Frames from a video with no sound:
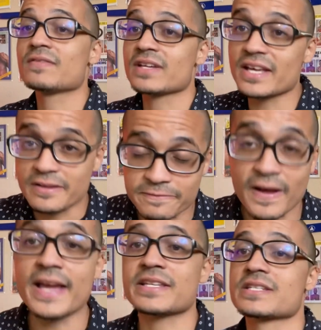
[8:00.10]
and getting
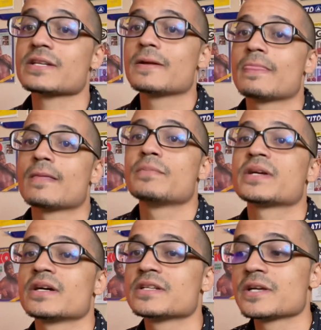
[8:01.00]
fights,
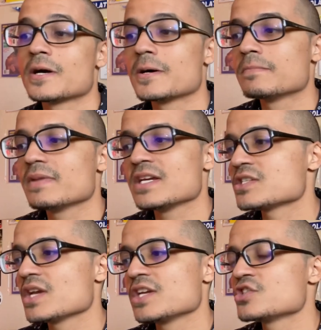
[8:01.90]
because
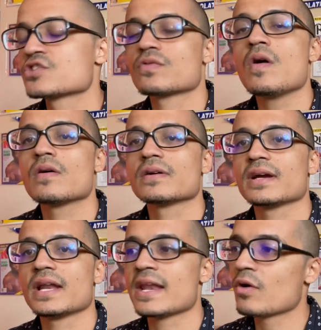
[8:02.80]
it's just wrong.
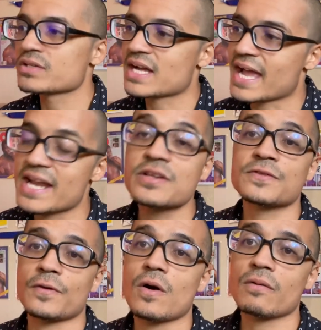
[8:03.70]
And I know it's not Eddie's
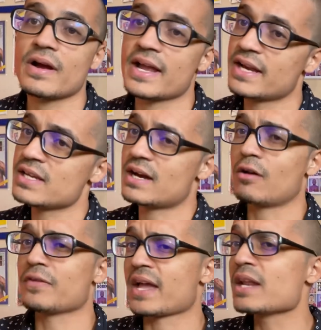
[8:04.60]
fault, right? I
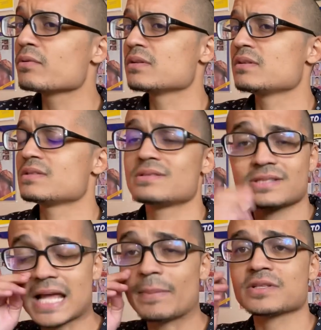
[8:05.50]
don't think Eddie would
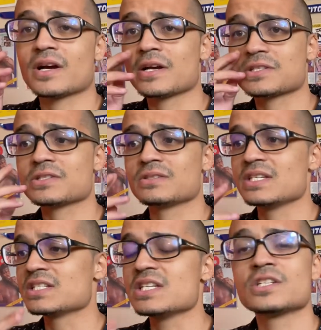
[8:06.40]
sabotage
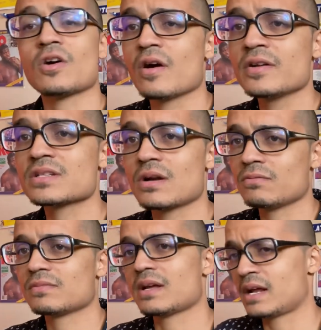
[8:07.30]
these cards.
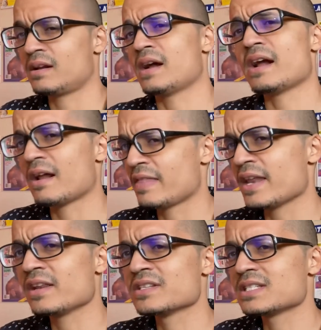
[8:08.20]

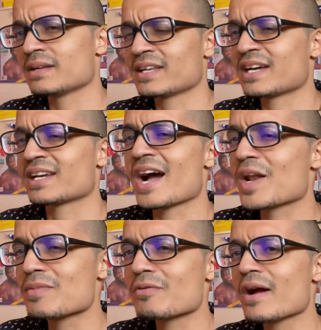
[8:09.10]
Eddie doesn't seem like the kind of guy
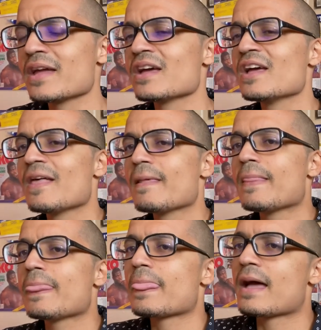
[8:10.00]
to me, right?
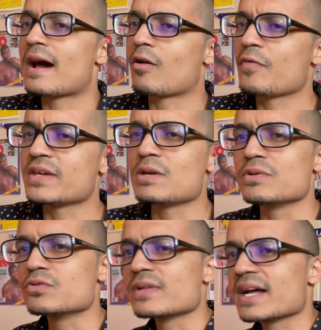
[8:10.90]
I don't think he
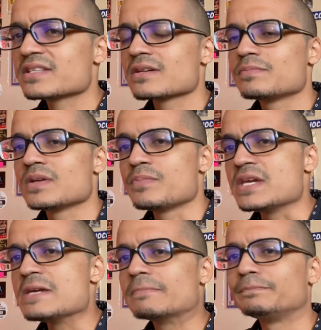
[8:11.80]
would do that to
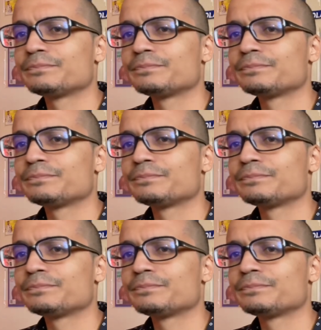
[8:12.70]
Pete.